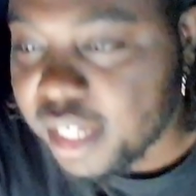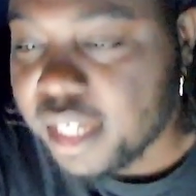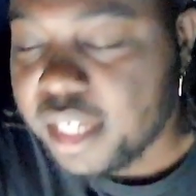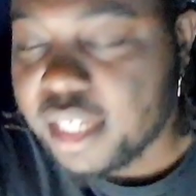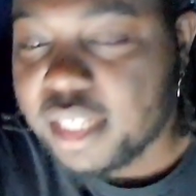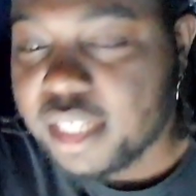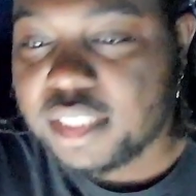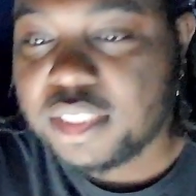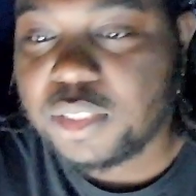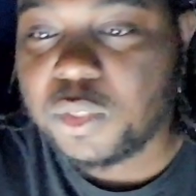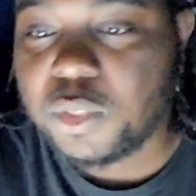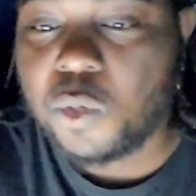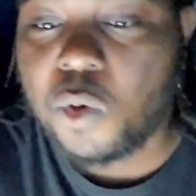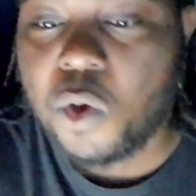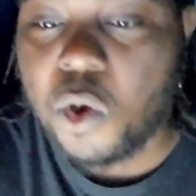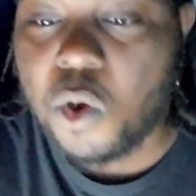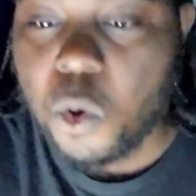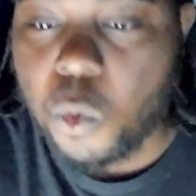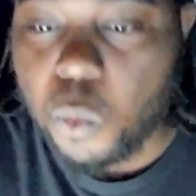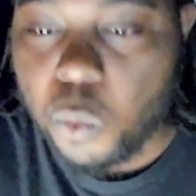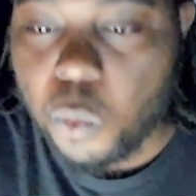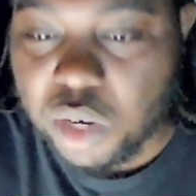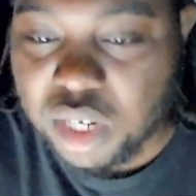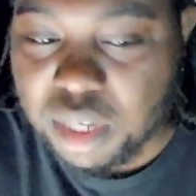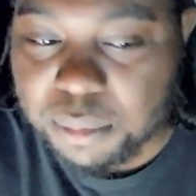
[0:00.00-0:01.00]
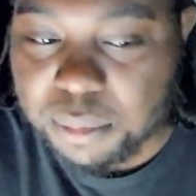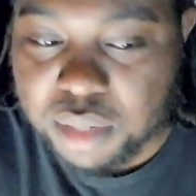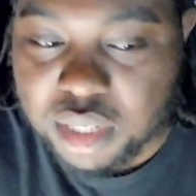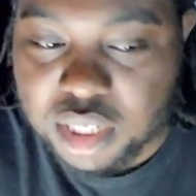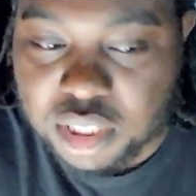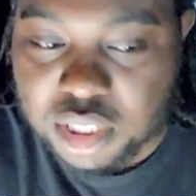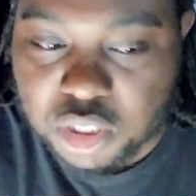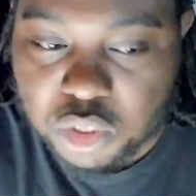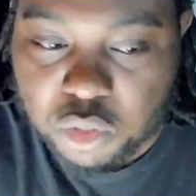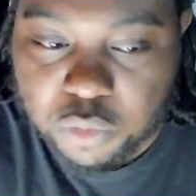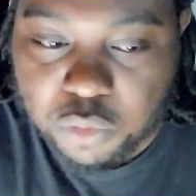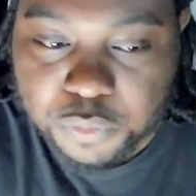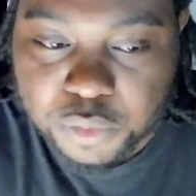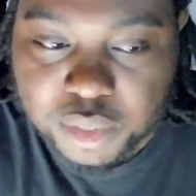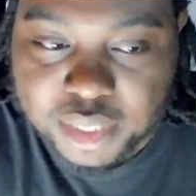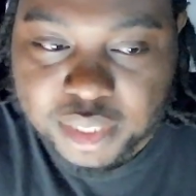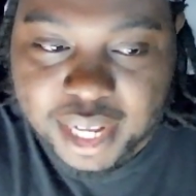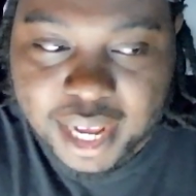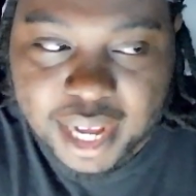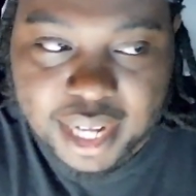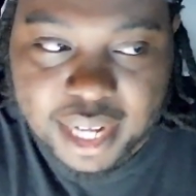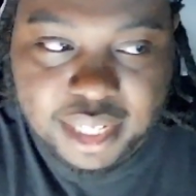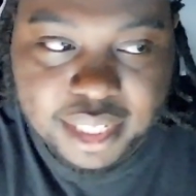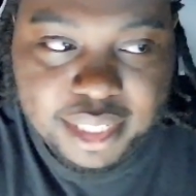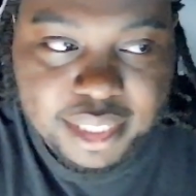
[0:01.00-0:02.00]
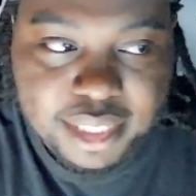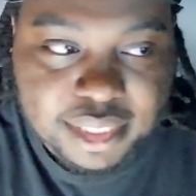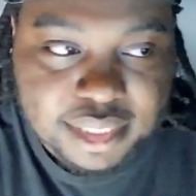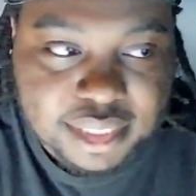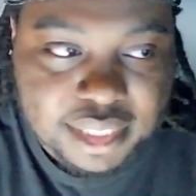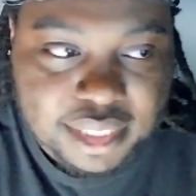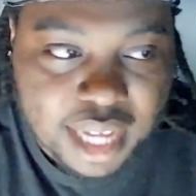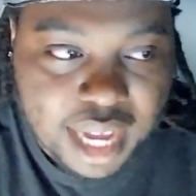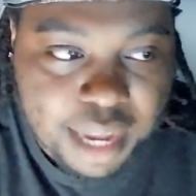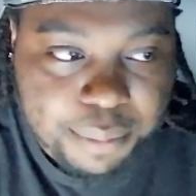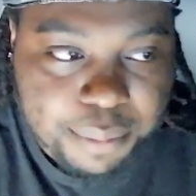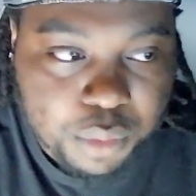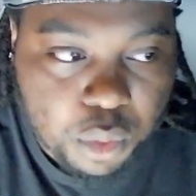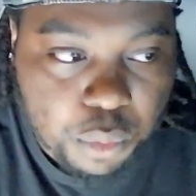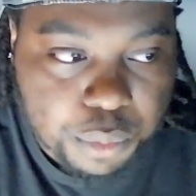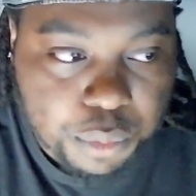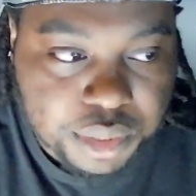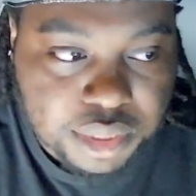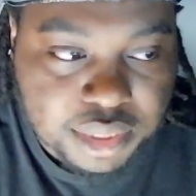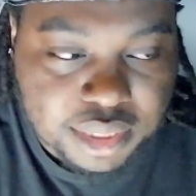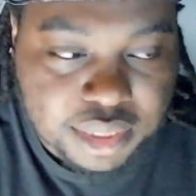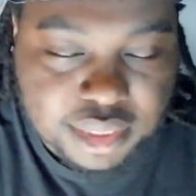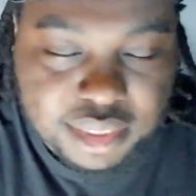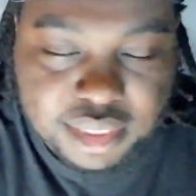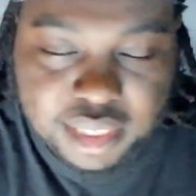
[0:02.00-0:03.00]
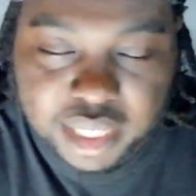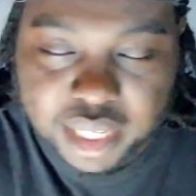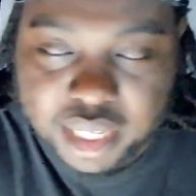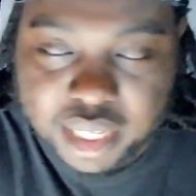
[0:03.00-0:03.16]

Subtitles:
So what I'm gonna do for that is I'm going to take